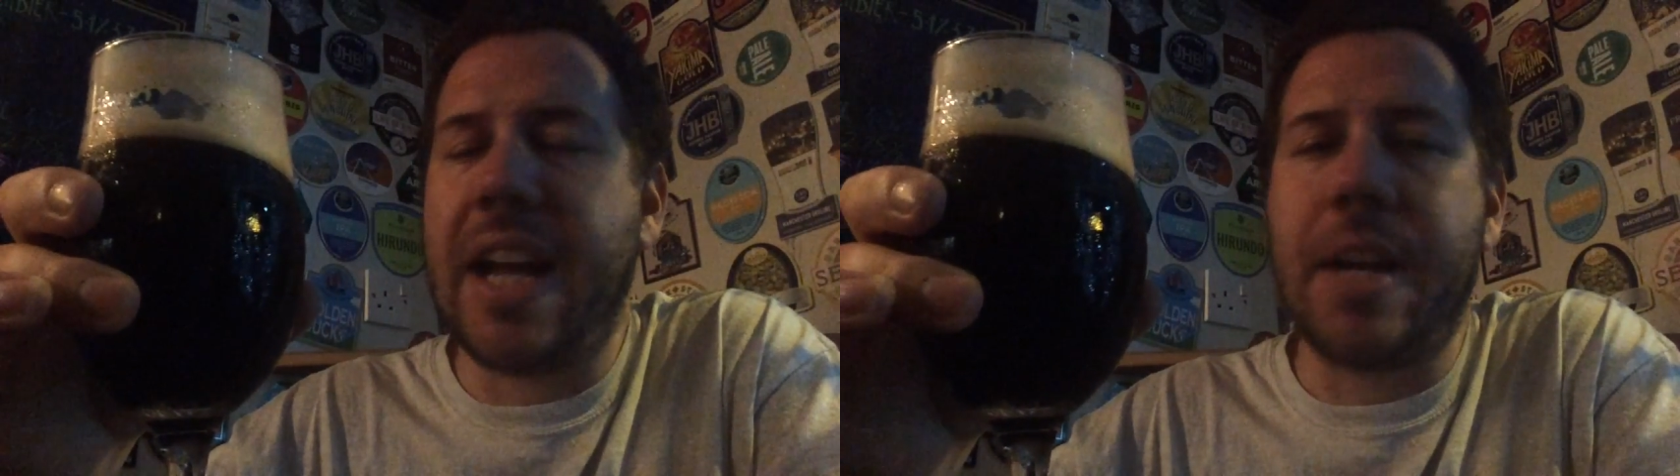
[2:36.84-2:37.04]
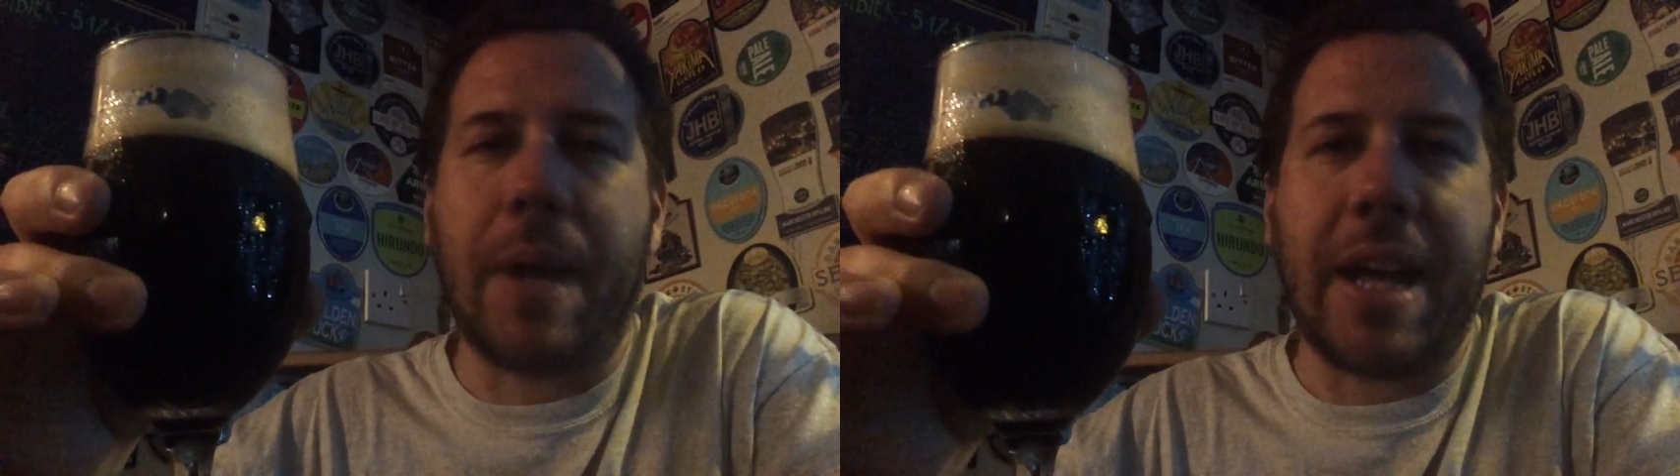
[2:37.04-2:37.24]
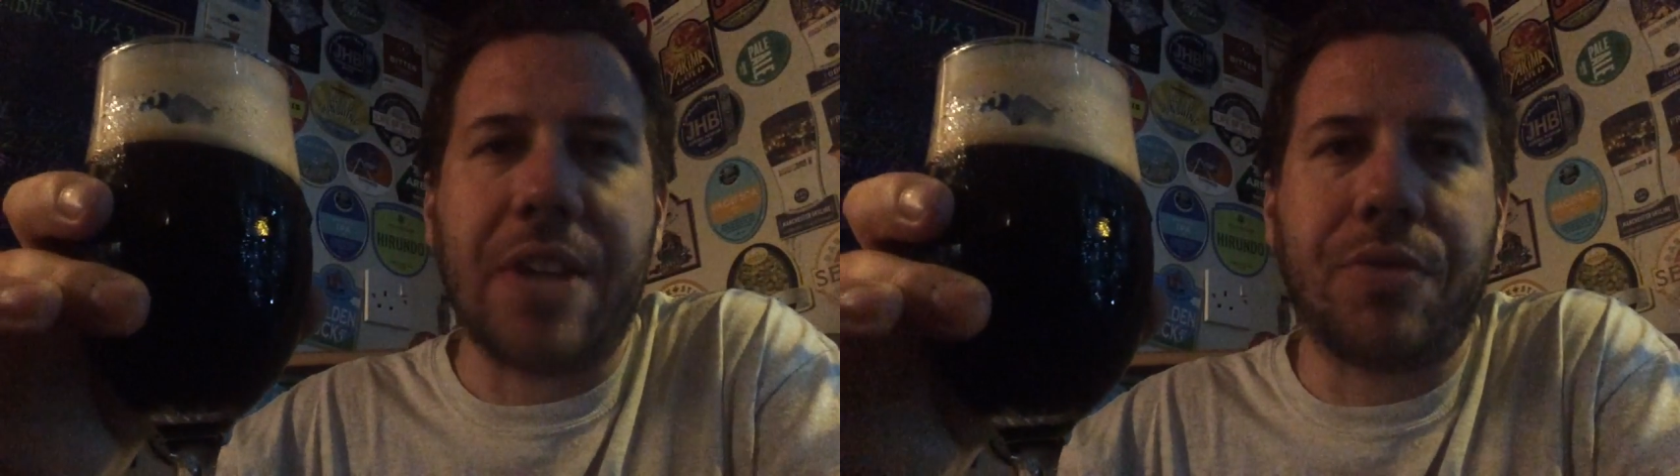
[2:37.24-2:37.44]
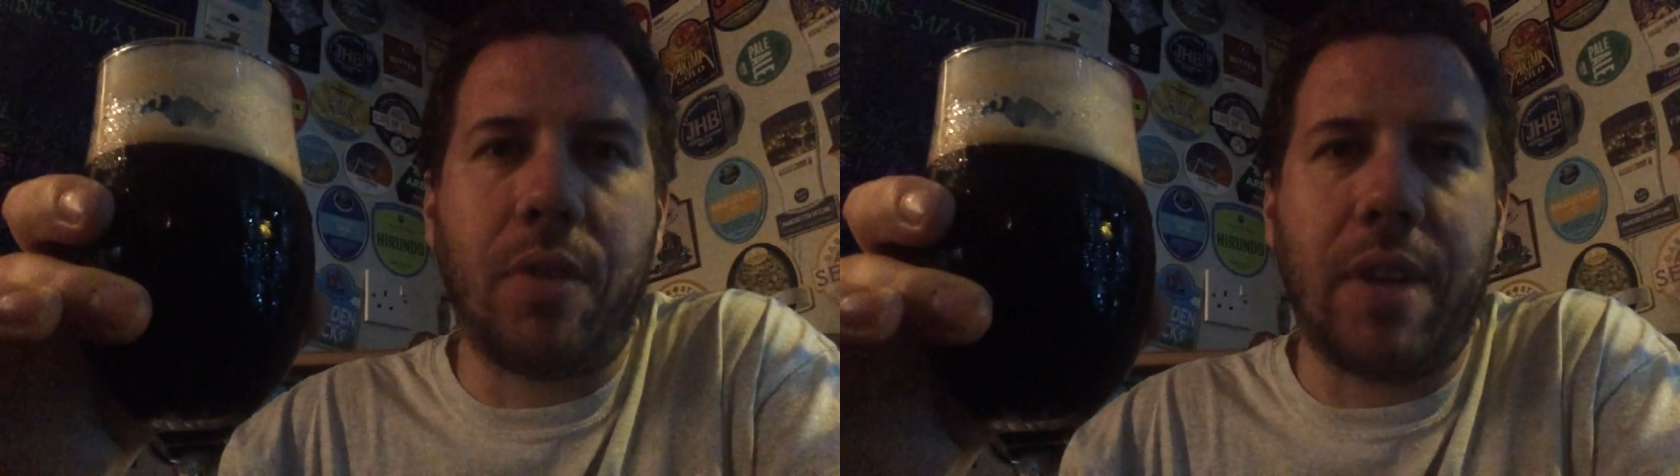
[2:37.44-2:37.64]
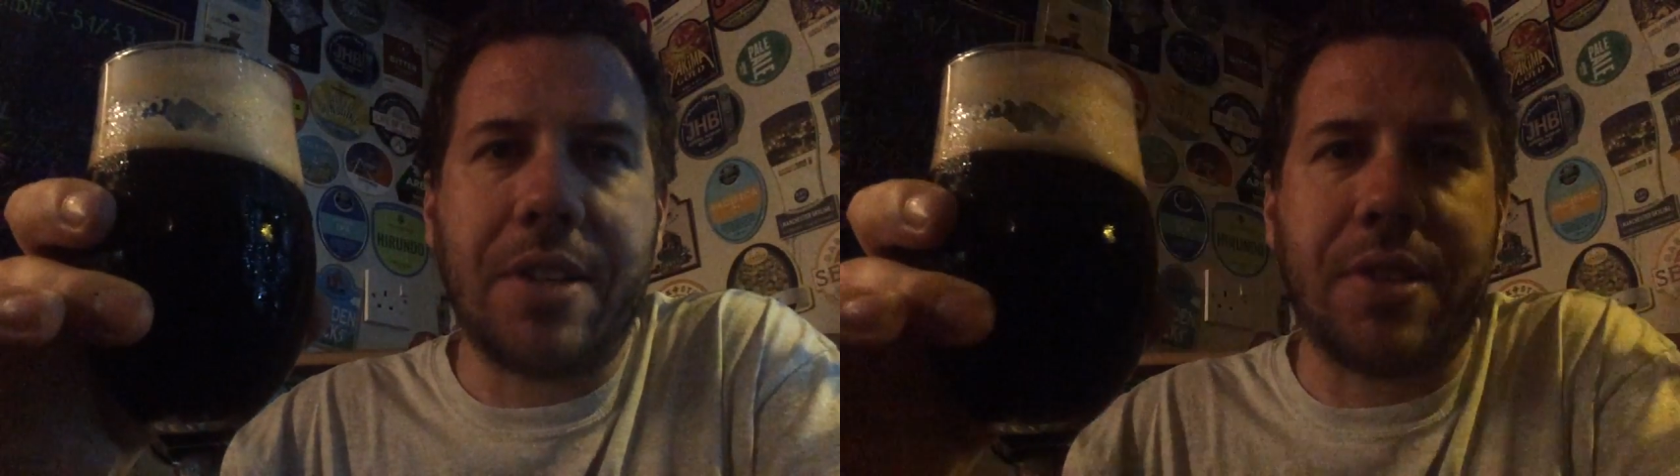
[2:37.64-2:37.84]
Anyway, as
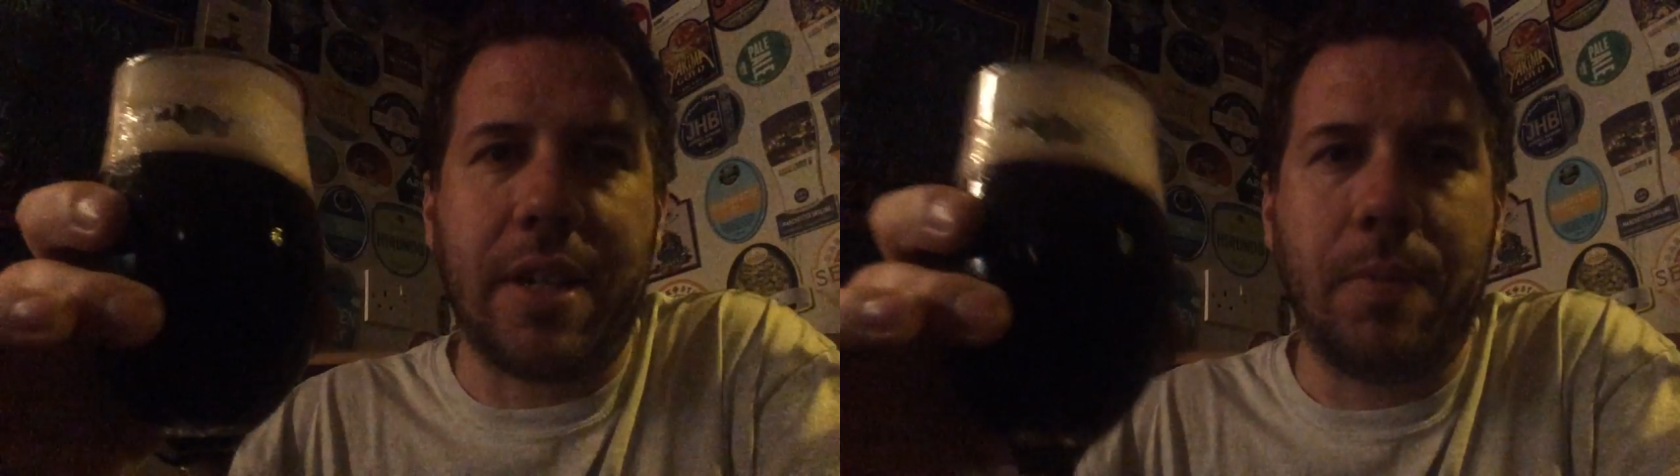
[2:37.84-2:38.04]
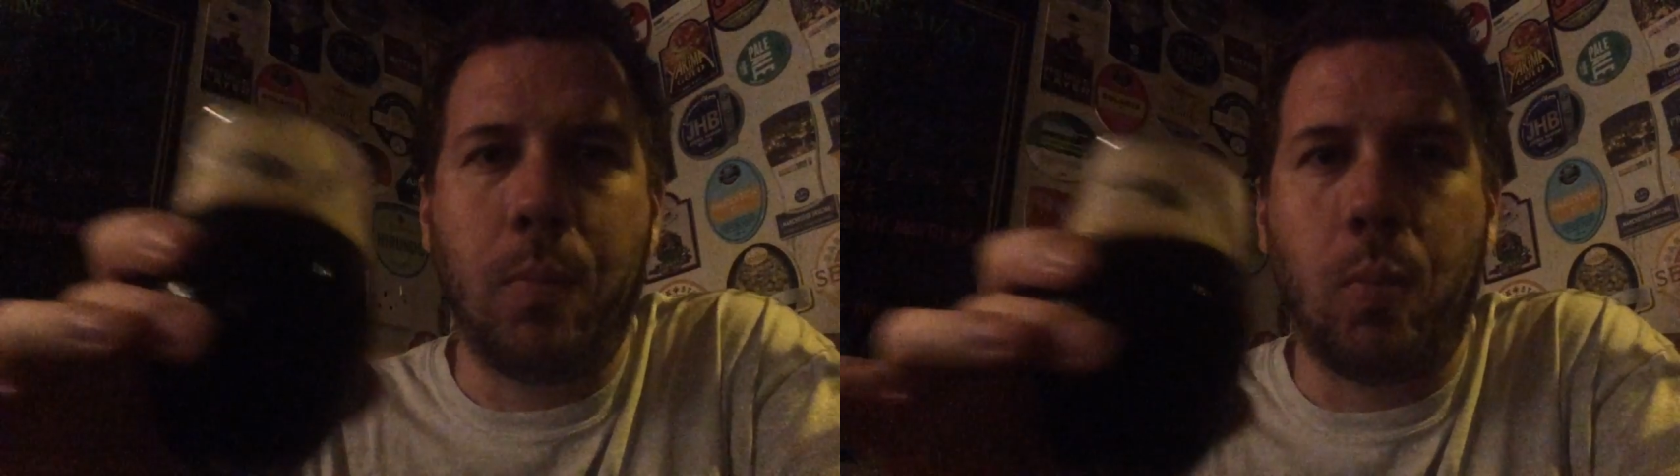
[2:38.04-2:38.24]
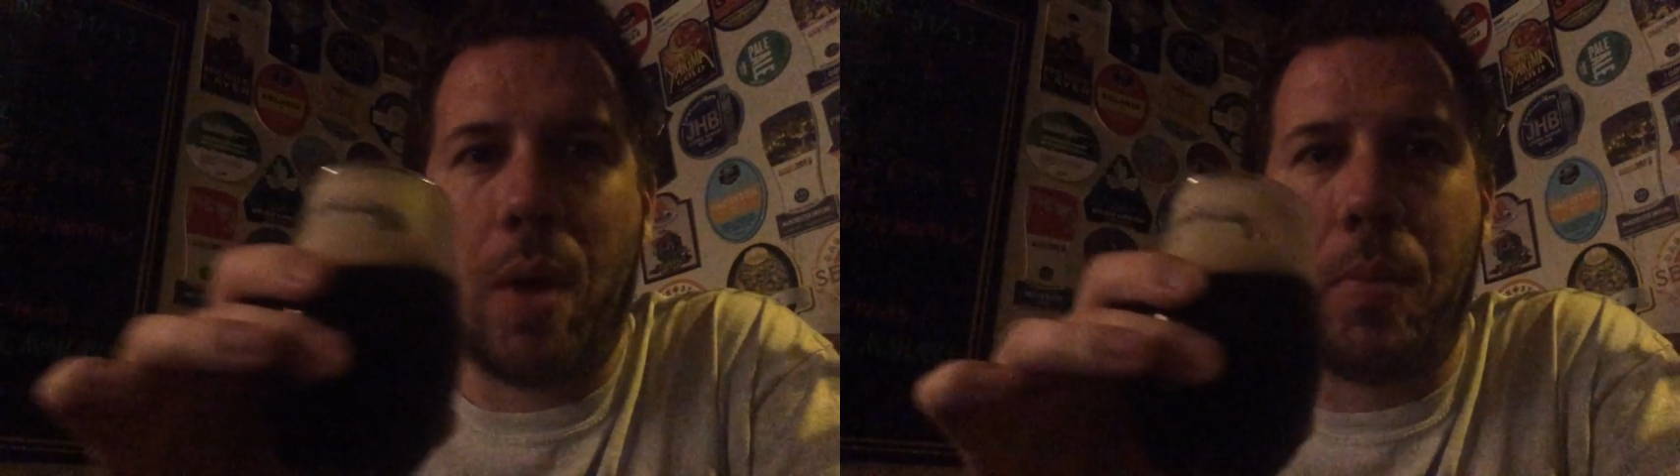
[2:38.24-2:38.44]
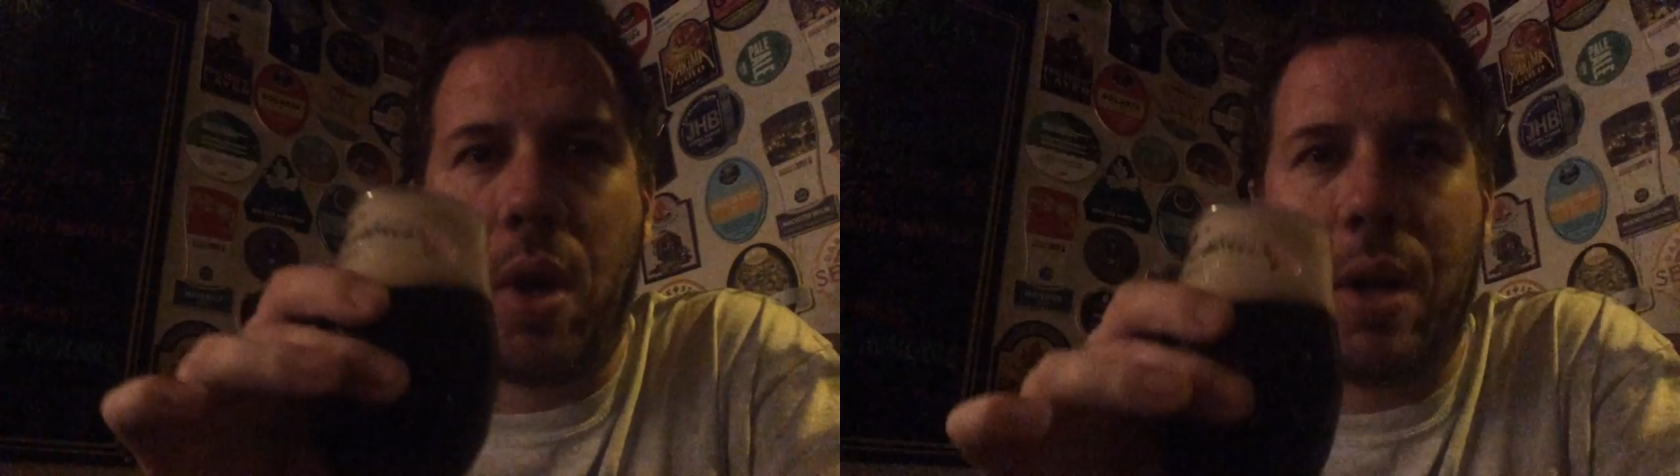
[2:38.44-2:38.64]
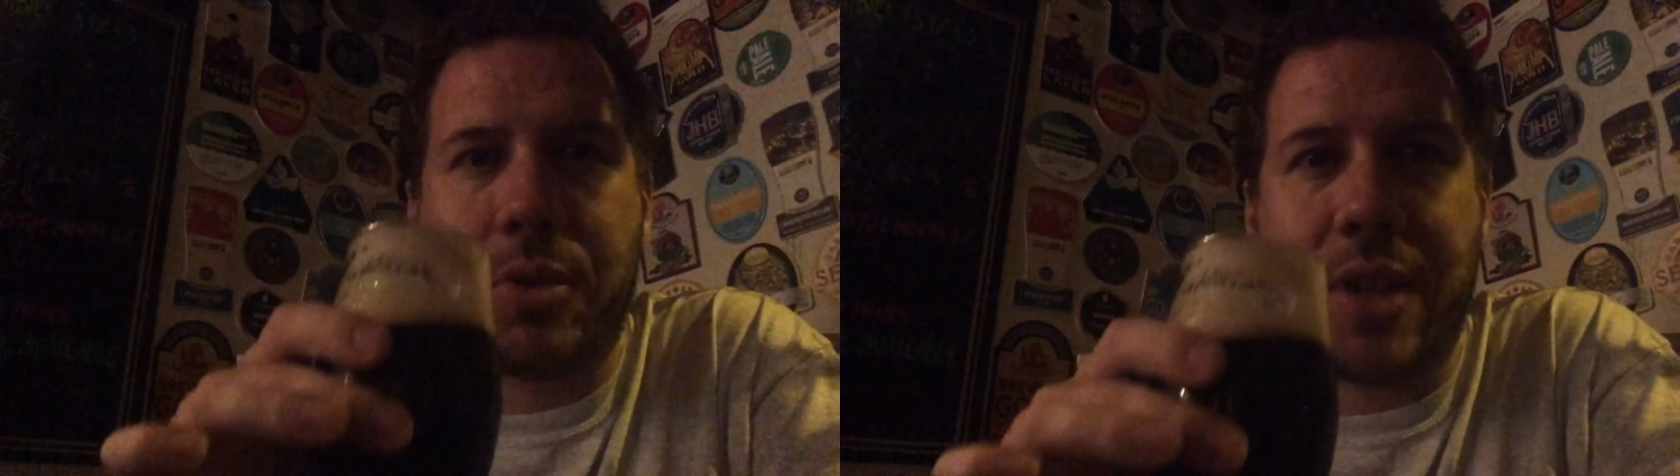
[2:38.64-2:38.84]
for a rating, one
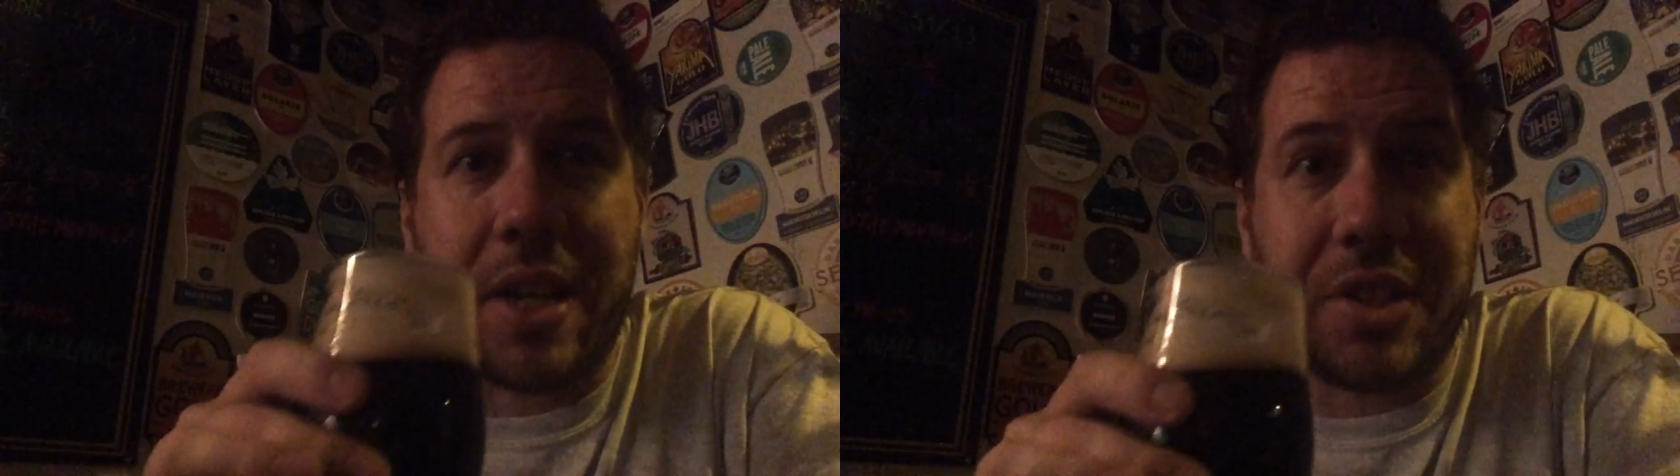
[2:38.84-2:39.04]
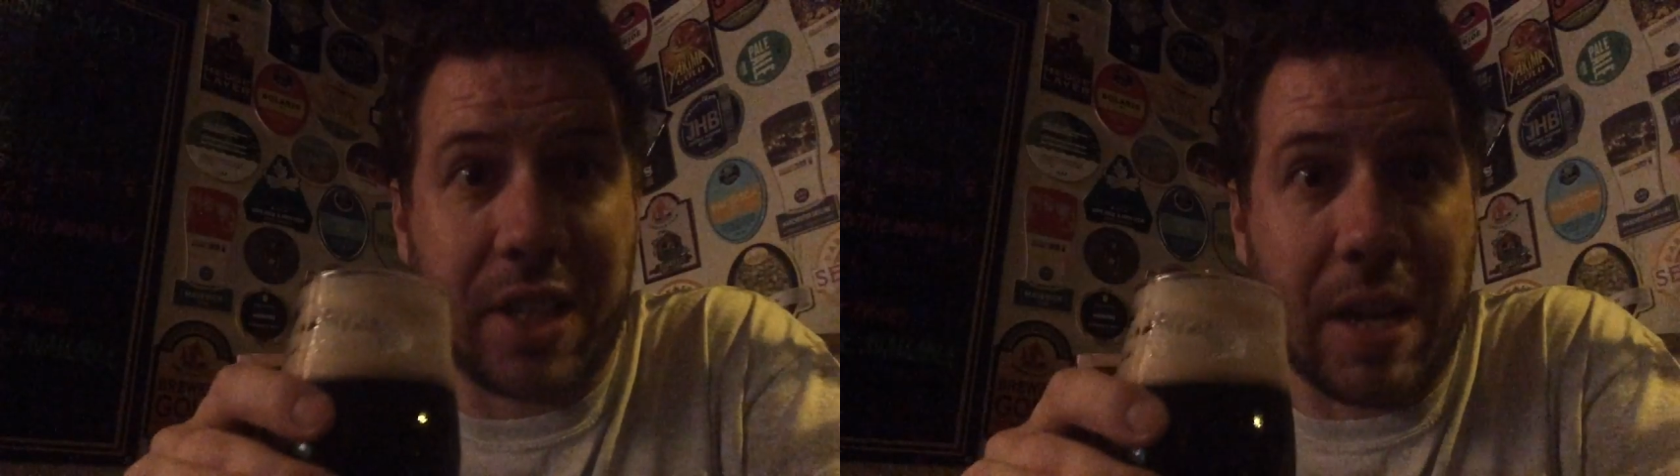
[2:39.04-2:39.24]
more little taste,